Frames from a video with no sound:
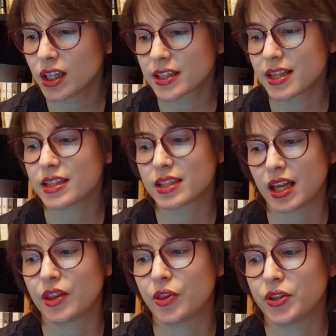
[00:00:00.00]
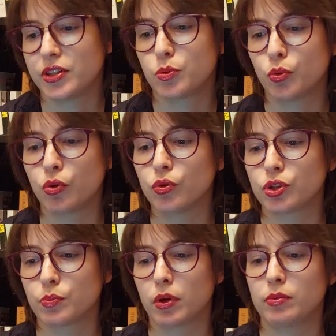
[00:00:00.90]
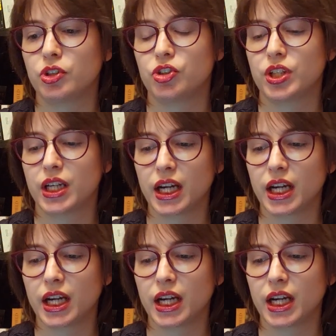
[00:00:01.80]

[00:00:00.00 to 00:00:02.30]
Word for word: as I said, this book was published in